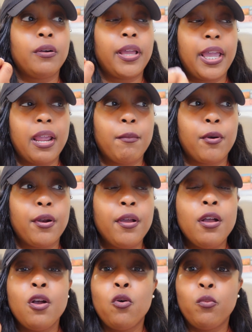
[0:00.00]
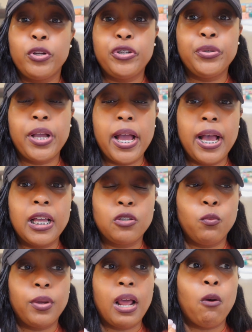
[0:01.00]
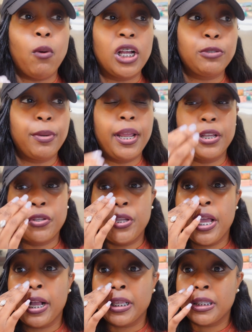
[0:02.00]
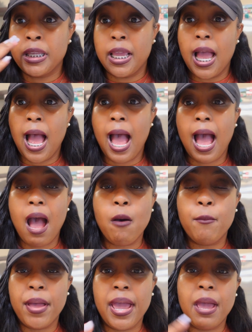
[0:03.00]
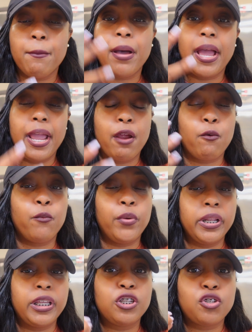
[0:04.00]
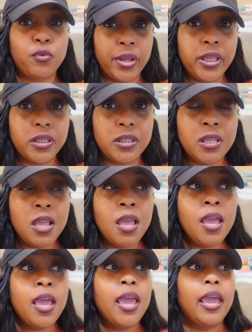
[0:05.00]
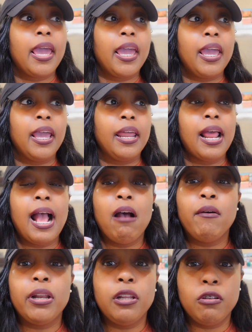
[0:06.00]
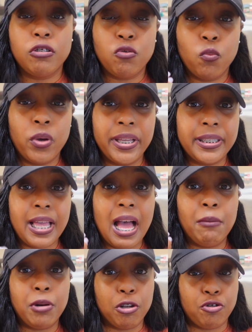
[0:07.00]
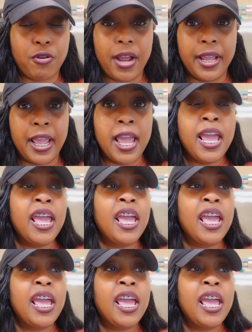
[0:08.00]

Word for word: camera with you guys when I wash my hair, so y'all can see how bad my hair really shrinks and how it looks once I blow dry it.